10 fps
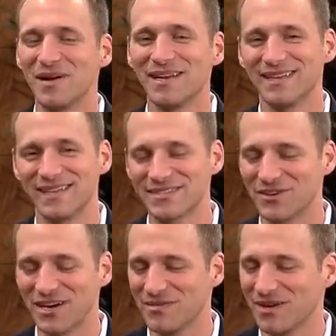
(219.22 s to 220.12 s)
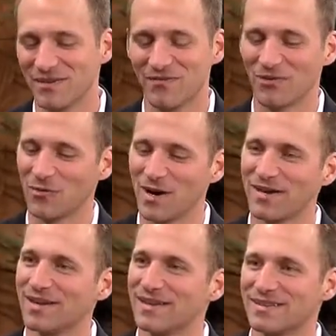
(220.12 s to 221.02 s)
But it's great. For
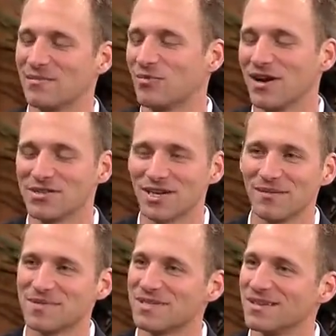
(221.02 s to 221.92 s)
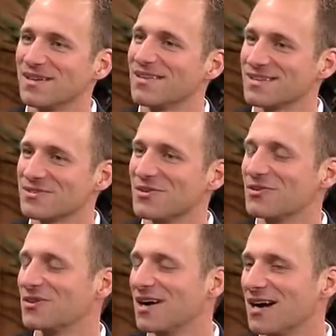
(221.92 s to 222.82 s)
one, it brought jobs to this
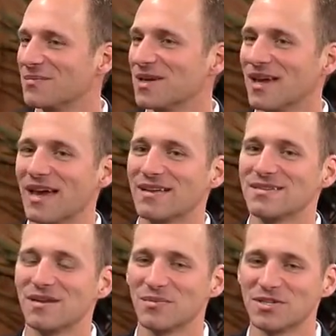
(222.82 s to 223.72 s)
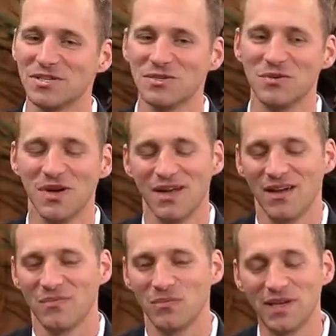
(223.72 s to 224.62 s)
local economy, and number two,
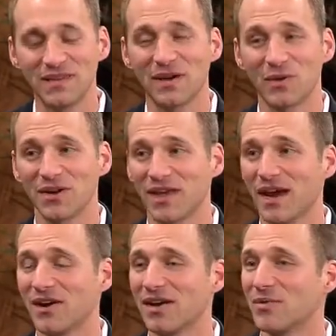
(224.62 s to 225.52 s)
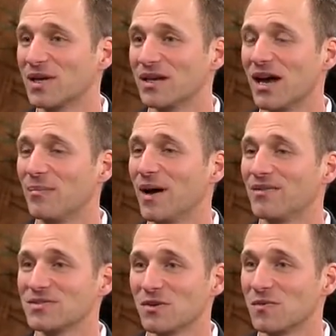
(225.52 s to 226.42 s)
being that we're in the area, we can help
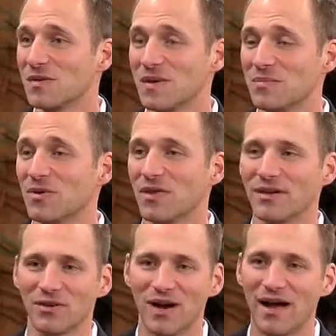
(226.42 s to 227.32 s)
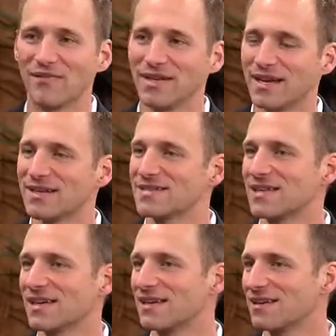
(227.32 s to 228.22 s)
out so many people that don't have a dentist.
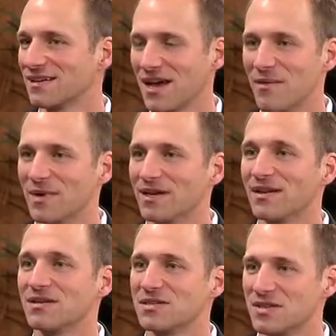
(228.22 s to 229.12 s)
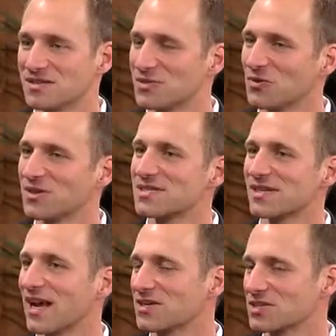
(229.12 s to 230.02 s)
They can come in to the source
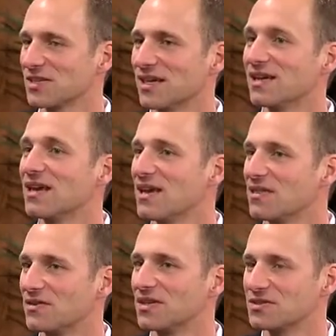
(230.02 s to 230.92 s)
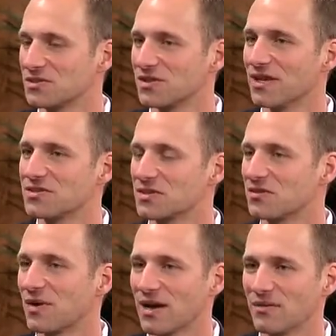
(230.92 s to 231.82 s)
and actually get their digital
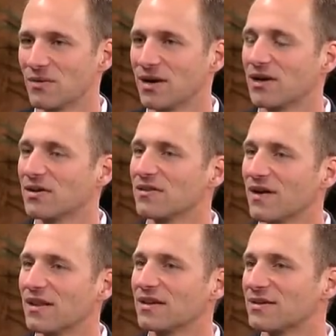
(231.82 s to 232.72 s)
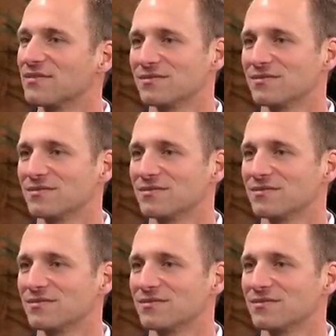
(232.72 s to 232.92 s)
denture right here in the Valley.